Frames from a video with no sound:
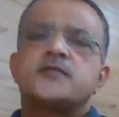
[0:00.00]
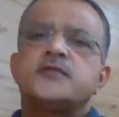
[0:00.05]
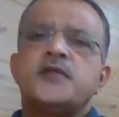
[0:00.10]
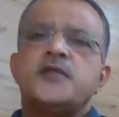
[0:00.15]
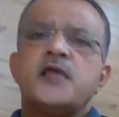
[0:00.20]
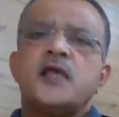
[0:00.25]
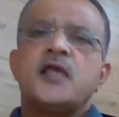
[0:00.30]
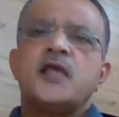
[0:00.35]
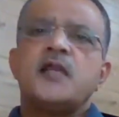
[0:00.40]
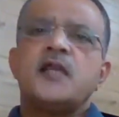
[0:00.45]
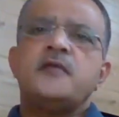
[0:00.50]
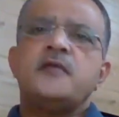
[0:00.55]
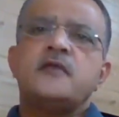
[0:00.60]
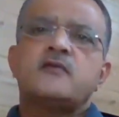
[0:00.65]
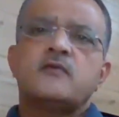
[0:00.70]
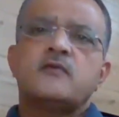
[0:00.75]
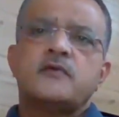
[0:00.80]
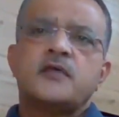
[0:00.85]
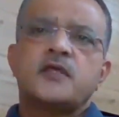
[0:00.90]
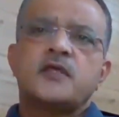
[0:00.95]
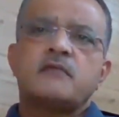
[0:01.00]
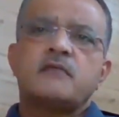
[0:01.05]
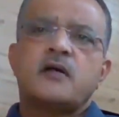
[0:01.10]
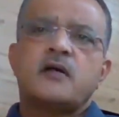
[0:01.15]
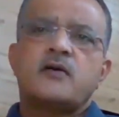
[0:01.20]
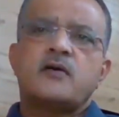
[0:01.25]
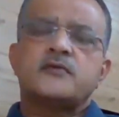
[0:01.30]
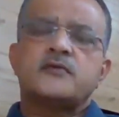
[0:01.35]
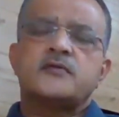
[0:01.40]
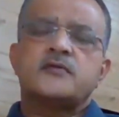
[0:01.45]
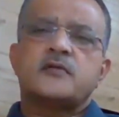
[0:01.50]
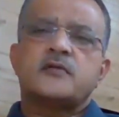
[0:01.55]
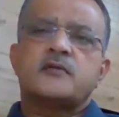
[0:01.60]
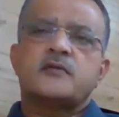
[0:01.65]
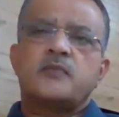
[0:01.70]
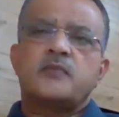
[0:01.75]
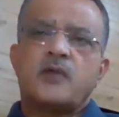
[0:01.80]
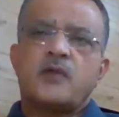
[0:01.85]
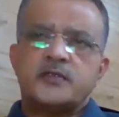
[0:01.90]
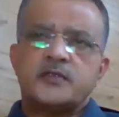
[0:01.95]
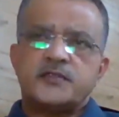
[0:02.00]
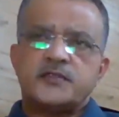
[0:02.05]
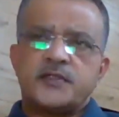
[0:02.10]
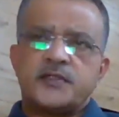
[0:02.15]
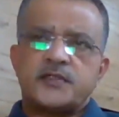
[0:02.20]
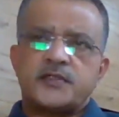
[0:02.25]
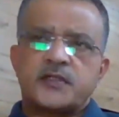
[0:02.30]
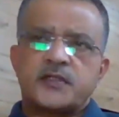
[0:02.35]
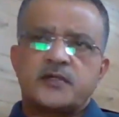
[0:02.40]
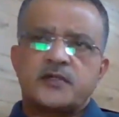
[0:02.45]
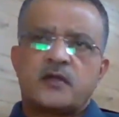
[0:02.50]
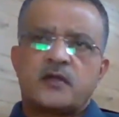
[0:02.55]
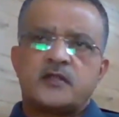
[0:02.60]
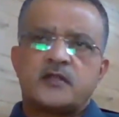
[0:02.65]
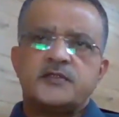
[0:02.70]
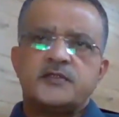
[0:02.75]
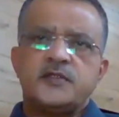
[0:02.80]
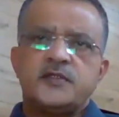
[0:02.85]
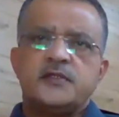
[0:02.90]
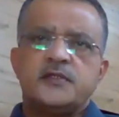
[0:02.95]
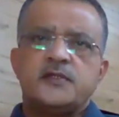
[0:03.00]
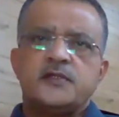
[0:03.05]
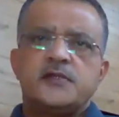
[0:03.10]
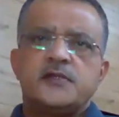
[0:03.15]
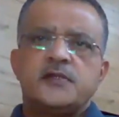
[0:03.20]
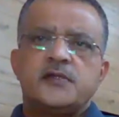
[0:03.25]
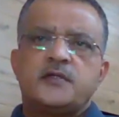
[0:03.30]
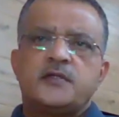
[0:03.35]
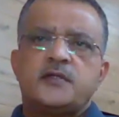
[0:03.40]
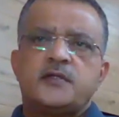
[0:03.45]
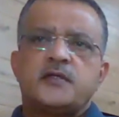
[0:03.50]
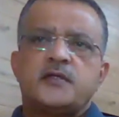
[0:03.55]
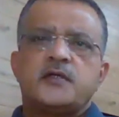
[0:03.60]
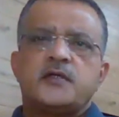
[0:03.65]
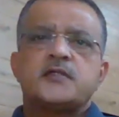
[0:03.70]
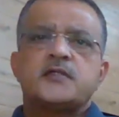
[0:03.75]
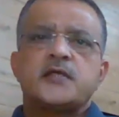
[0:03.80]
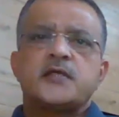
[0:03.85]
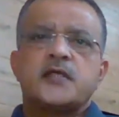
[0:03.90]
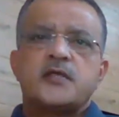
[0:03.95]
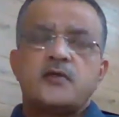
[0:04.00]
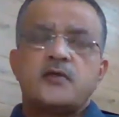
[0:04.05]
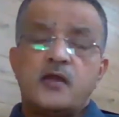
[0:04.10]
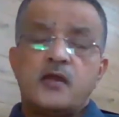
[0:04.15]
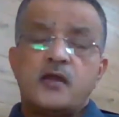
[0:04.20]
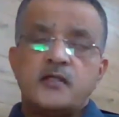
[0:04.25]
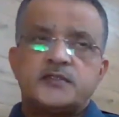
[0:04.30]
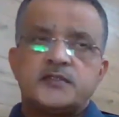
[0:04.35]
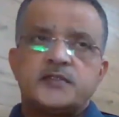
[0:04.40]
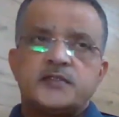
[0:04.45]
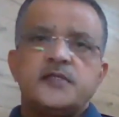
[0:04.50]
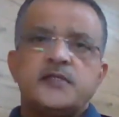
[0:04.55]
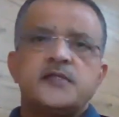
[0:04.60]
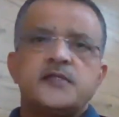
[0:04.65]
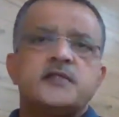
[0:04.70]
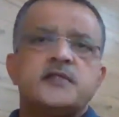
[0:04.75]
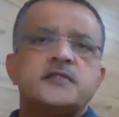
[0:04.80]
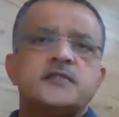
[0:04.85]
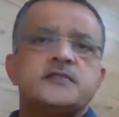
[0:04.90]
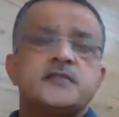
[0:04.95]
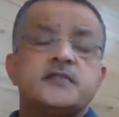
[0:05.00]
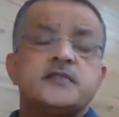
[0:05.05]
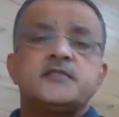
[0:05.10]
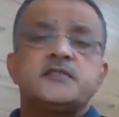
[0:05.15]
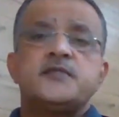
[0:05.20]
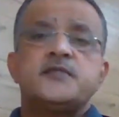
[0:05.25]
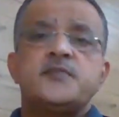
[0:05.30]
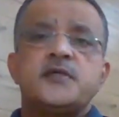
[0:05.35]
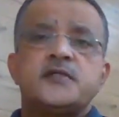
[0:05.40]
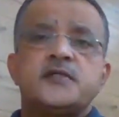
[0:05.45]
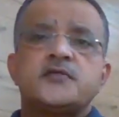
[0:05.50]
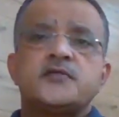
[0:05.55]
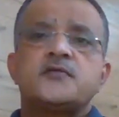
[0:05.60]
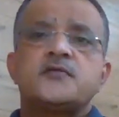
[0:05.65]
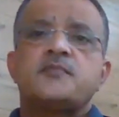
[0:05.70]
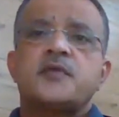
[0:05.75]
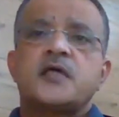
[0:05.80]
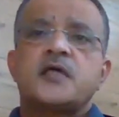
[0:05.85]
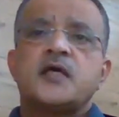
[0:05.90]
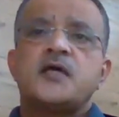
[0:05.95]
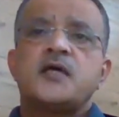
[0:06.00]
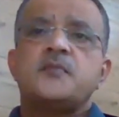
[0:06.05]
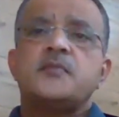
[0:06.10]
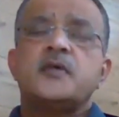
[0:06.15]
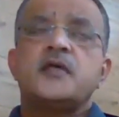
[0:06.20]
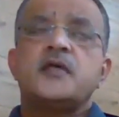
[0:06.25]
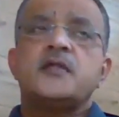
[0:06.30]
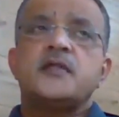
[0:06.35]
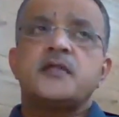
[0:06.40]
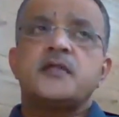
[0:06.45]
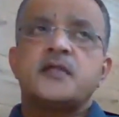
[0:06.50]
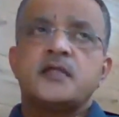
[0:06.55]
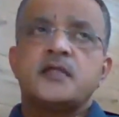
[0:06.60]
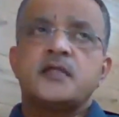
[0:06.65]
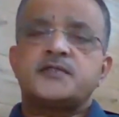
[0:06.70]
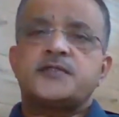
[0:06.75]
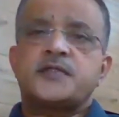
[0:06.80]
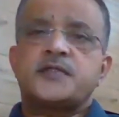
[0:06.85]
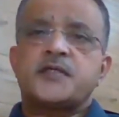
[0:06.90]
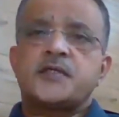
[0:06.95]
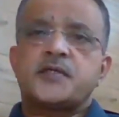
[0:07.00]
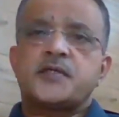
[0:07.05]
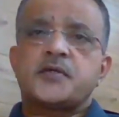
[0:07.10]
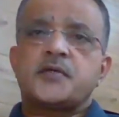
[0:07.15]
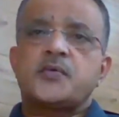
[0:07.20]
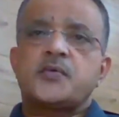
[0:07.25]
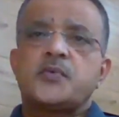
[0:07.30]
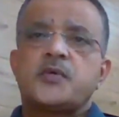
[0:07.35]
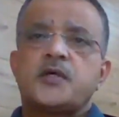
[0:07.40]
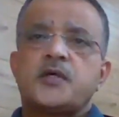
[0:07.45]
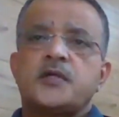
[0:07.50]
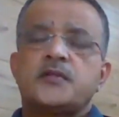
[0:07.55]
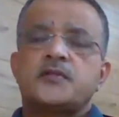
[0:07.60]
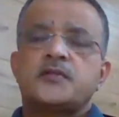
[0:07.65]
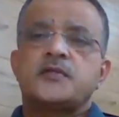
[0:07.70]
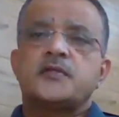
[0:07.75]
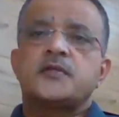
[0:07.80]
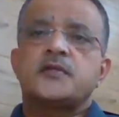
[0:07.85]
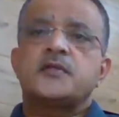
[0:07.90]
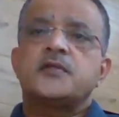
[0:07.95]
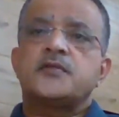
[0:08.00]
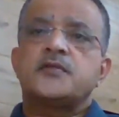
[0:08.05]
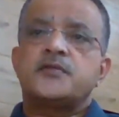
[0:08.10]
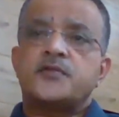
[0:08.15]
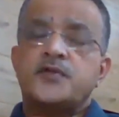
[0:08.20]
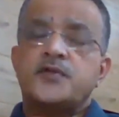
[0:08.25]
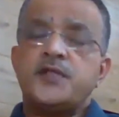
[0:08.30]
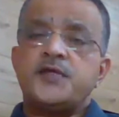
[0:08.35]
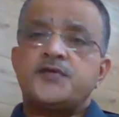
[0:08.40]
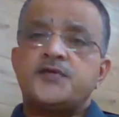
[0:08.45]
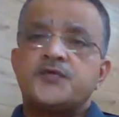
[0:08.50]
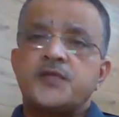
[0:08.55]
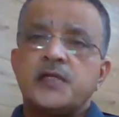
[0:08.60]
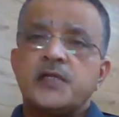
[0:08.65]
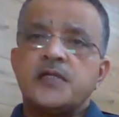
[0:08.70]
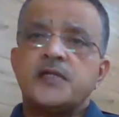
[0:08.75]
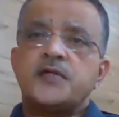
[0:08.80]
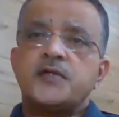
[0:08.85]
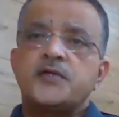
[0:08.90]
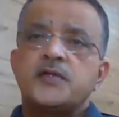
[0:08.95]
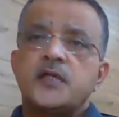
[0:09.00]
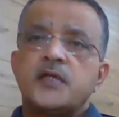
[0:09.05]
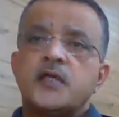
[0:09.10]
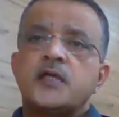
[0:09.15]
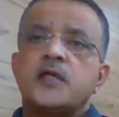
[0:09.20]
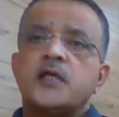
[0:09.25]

Today I'll be talking about blockchain technology, a technology that is estimated to become an industry worth $3 trillion